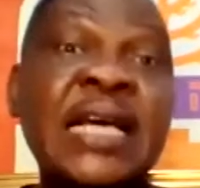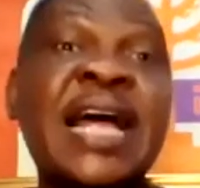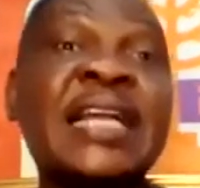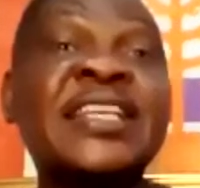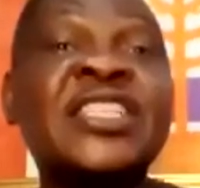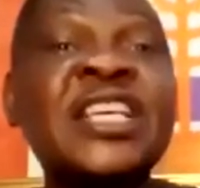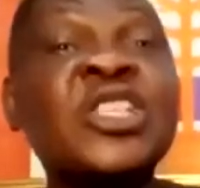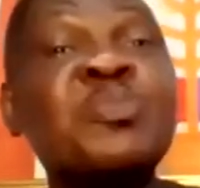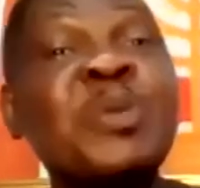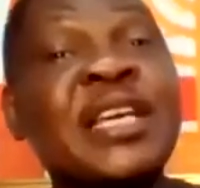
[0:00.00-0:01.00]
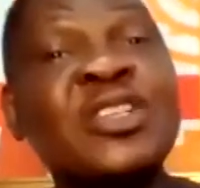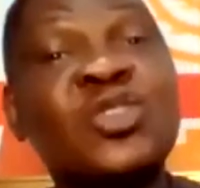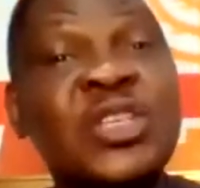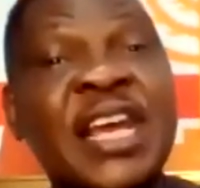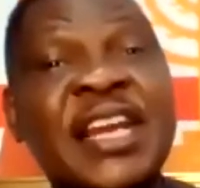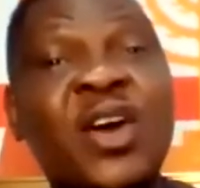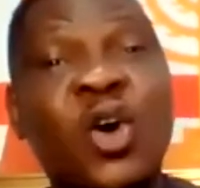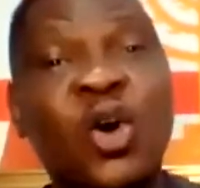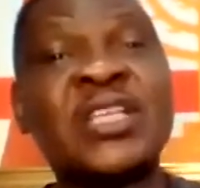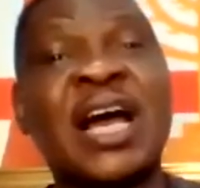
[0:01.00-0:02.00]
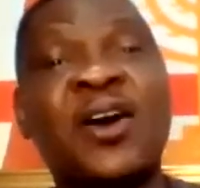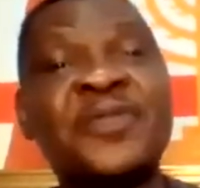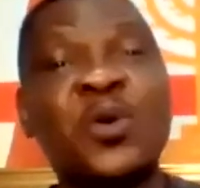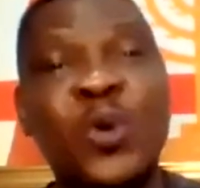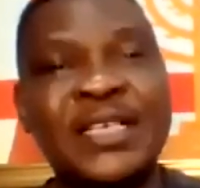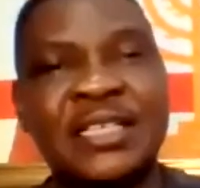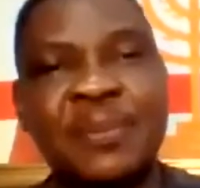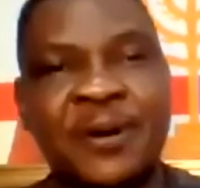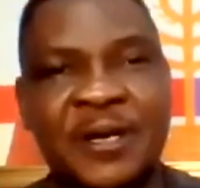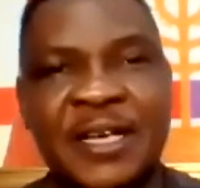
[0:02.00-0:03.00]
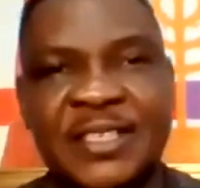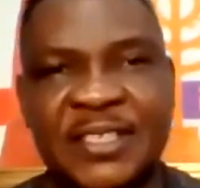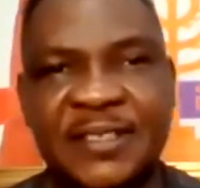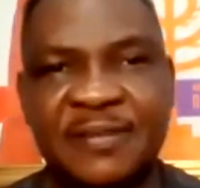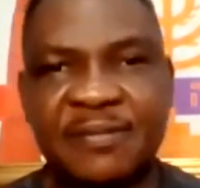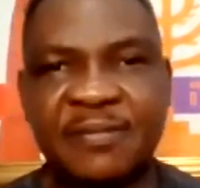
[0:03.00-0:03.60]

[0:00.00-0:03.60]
that is still speaking today, the altar of the Wesley brothers.